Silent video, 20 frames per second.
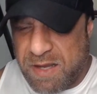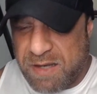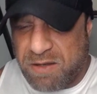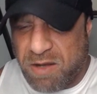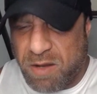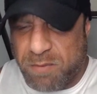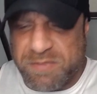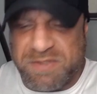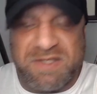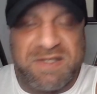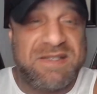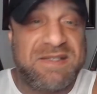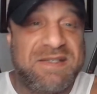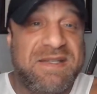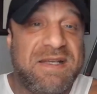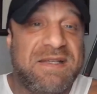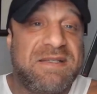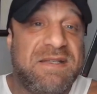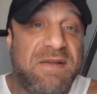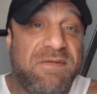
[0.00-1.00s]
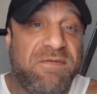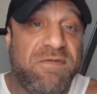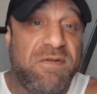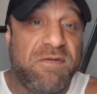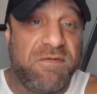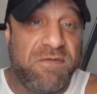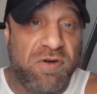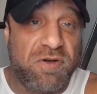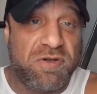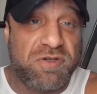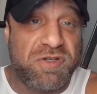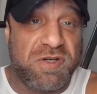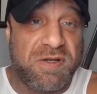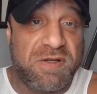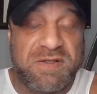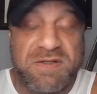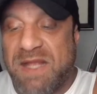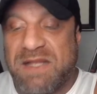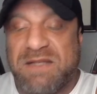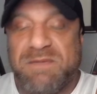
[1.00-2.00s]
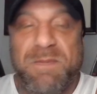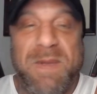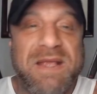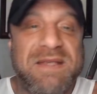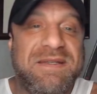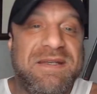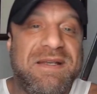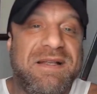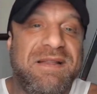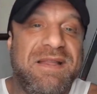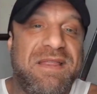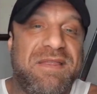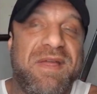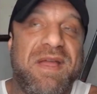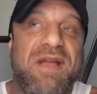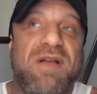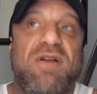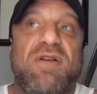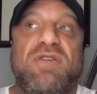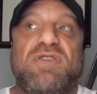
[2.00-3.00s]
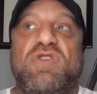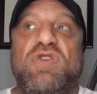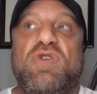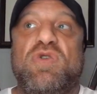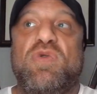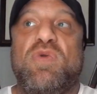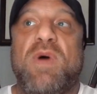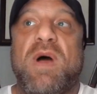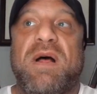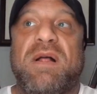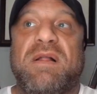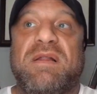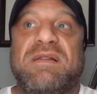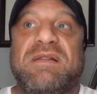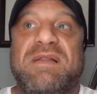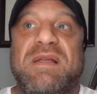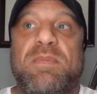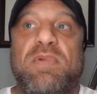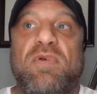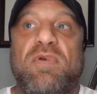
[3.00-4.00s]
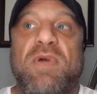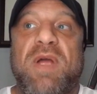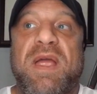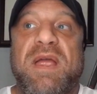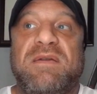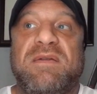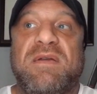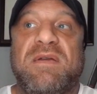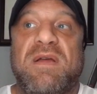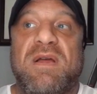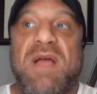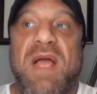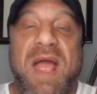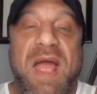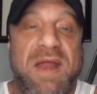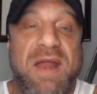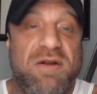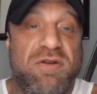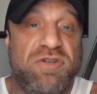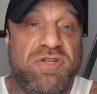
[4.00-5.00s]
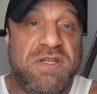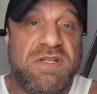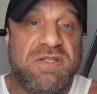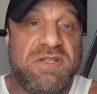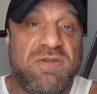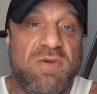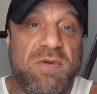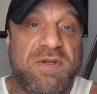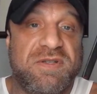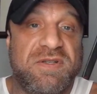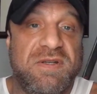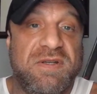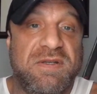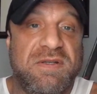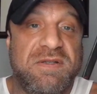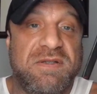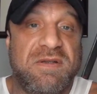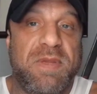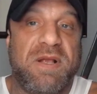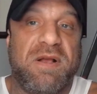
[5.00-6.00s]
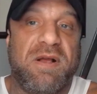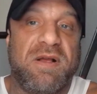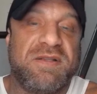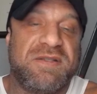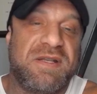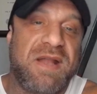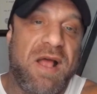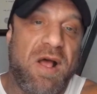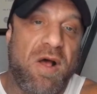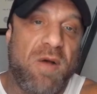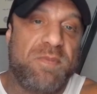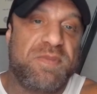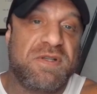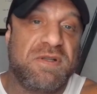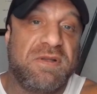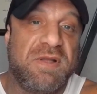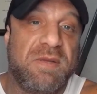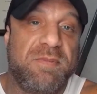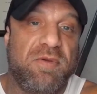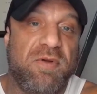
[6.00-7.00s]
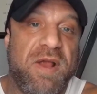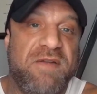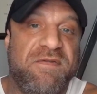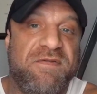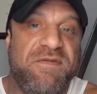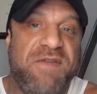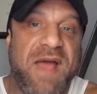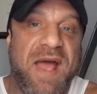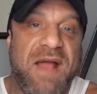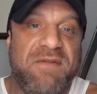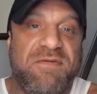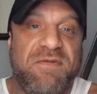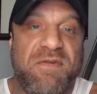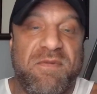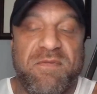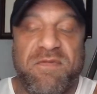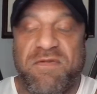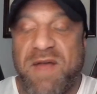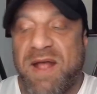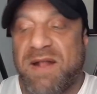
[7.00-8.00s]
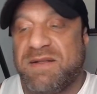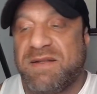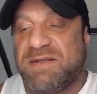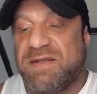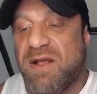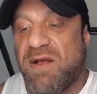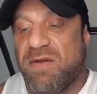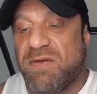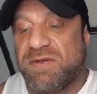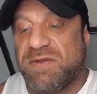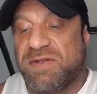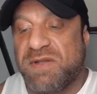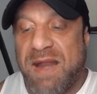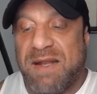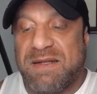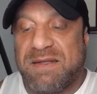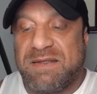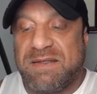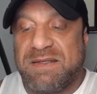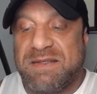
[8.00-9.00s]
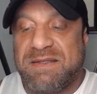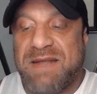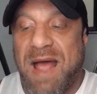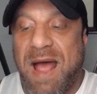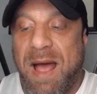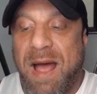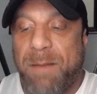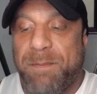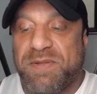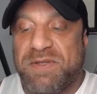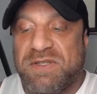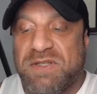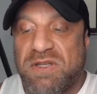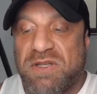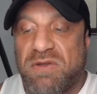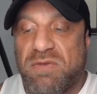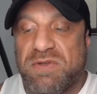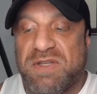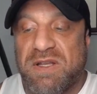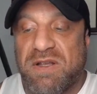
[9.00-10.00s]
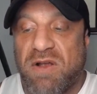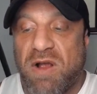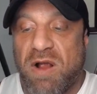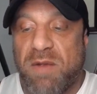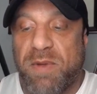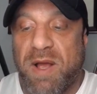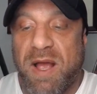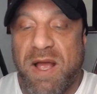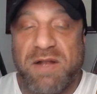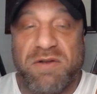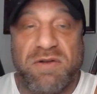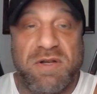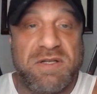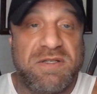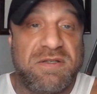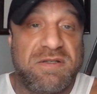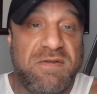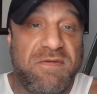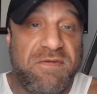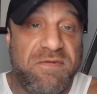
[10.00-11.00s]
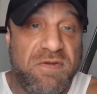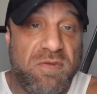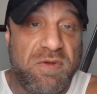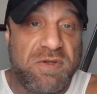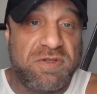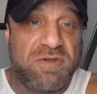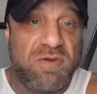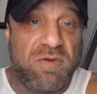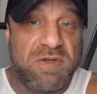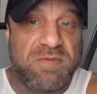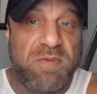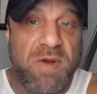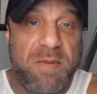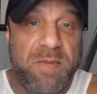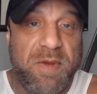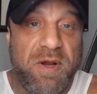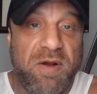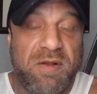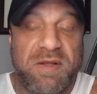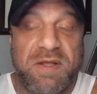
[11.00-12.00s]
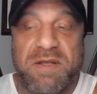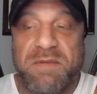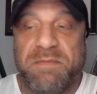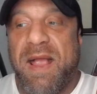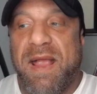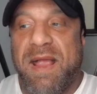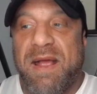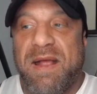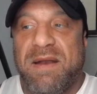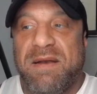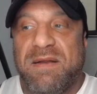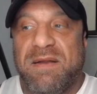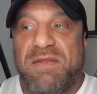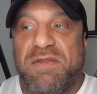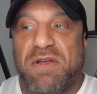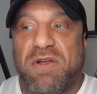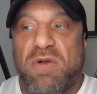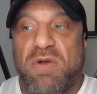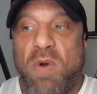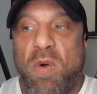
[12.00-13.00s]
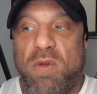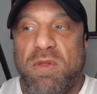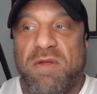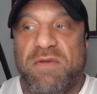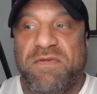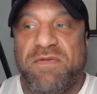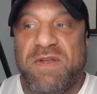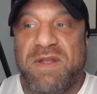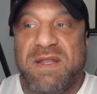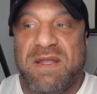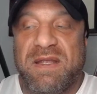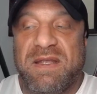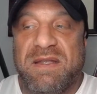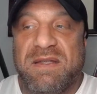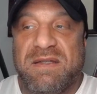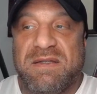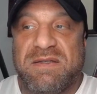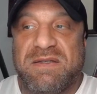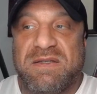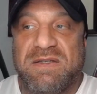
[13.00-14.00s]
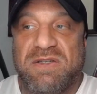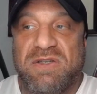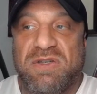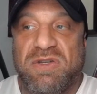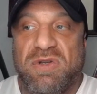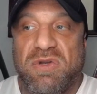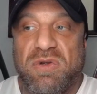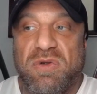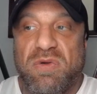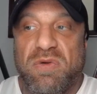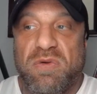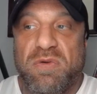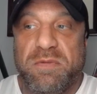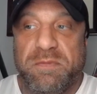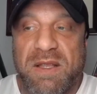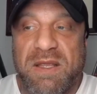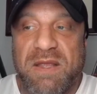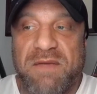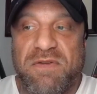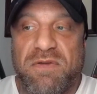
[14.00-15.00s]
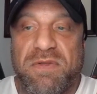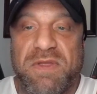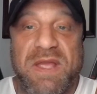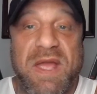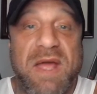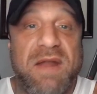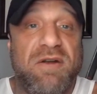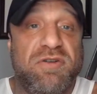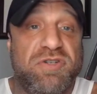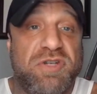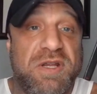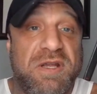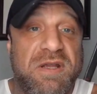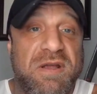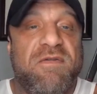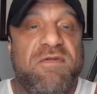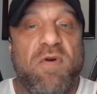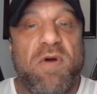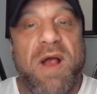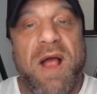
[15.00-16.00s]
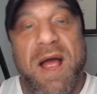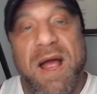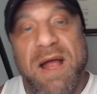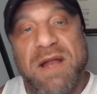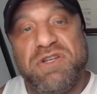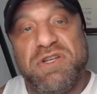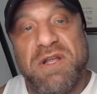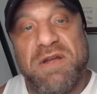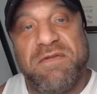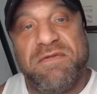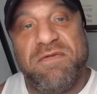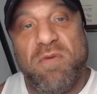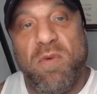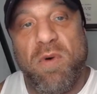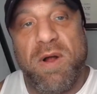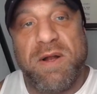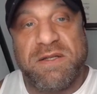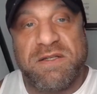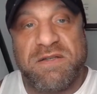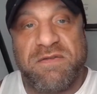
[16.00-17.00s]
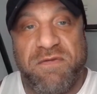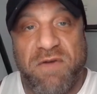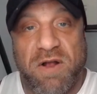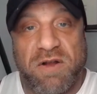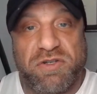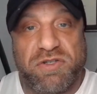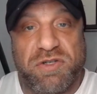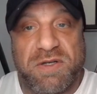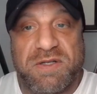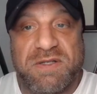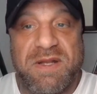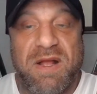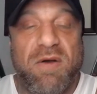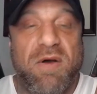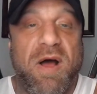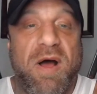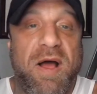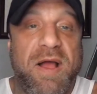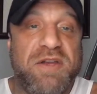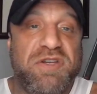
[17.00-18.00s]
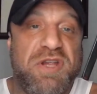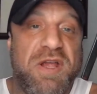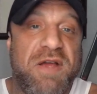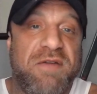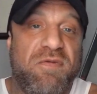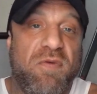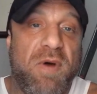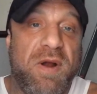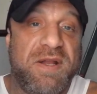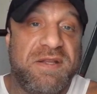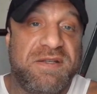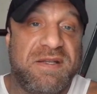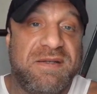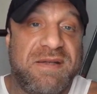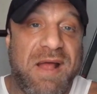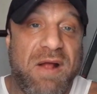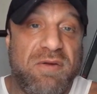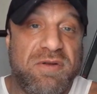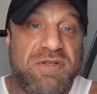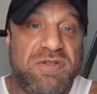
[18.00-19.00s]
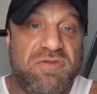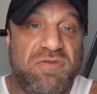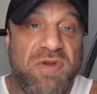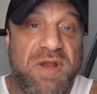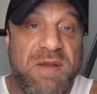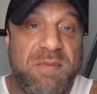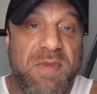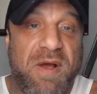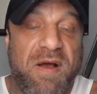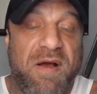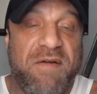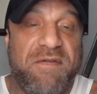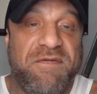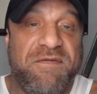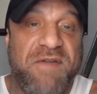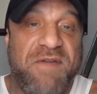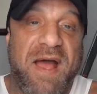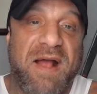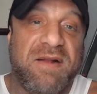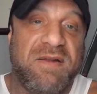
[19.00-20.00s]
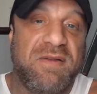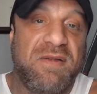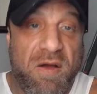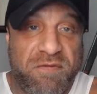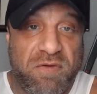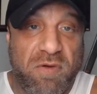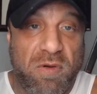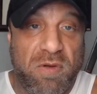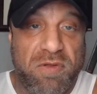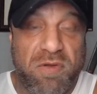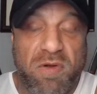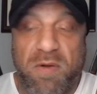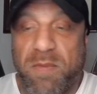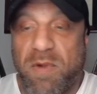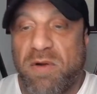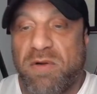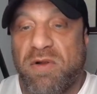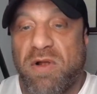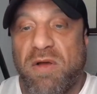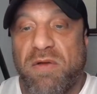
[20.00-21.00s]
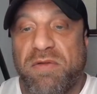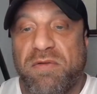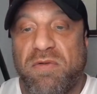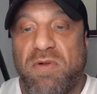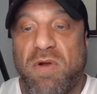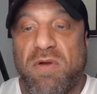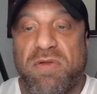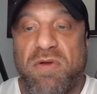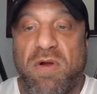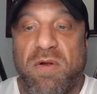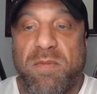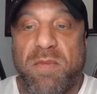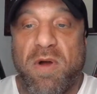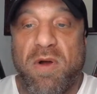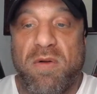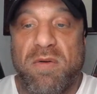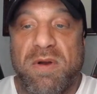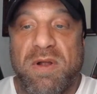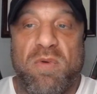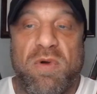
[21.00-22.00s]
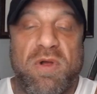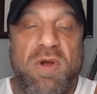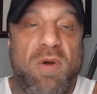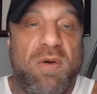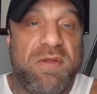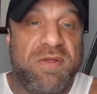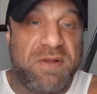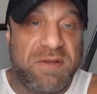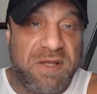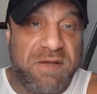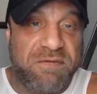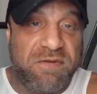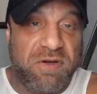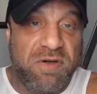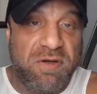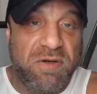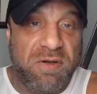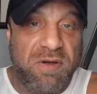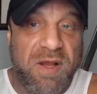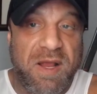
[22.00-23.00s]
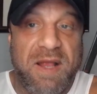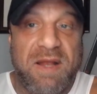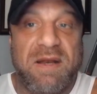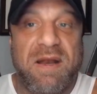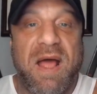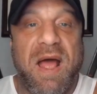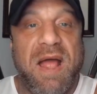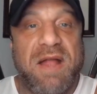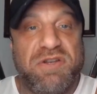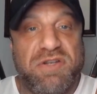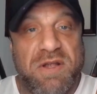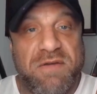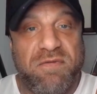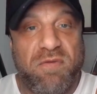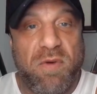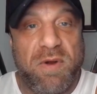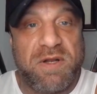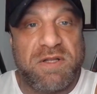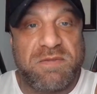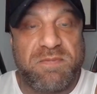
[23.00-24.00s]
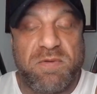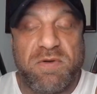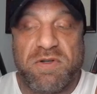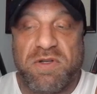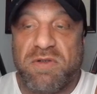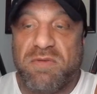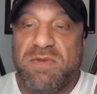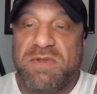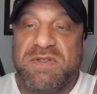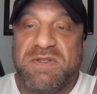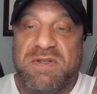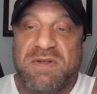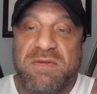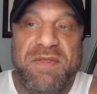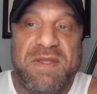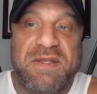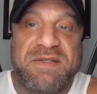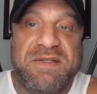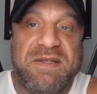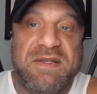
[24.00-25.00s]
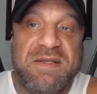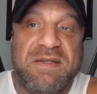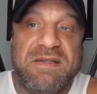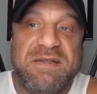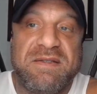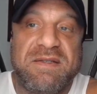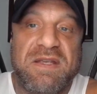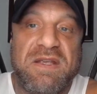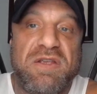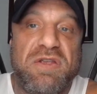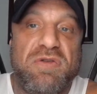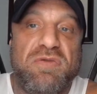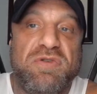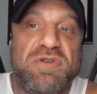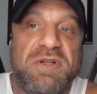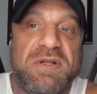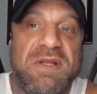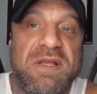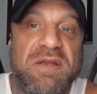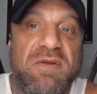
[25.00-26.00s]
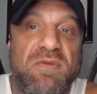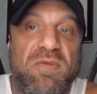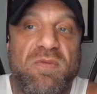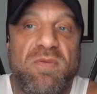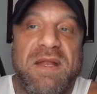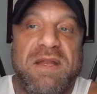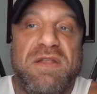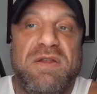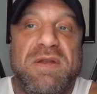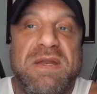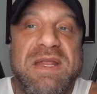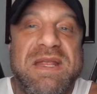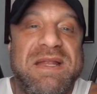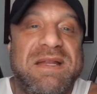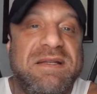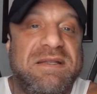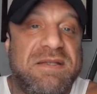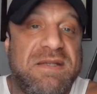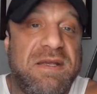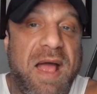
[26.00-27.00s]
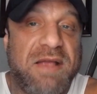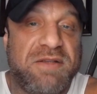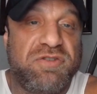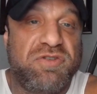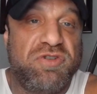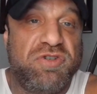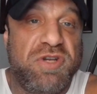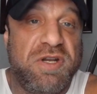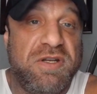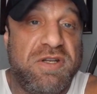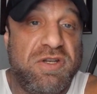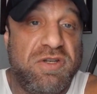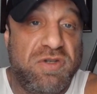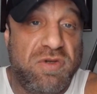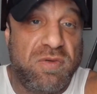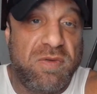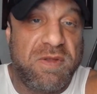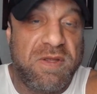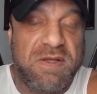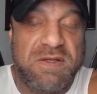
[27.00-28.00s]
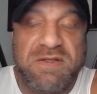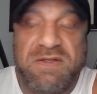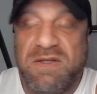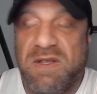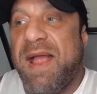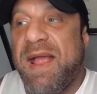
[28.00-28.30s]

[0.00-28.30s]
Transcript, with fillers: It comes in six different versions. It's basically there to liberate energy sources because it helps liberate fat from fat cells and it stops using carbohydrates as a fuel source primarily. And the goal of it is to give you the energy for IGF 1's functions. Now, IGF 1 is a downstream effect of growth hormone. Growth hormone will go to the liver and IGF 1 is produced. This is usually, it needs estrogen to do this.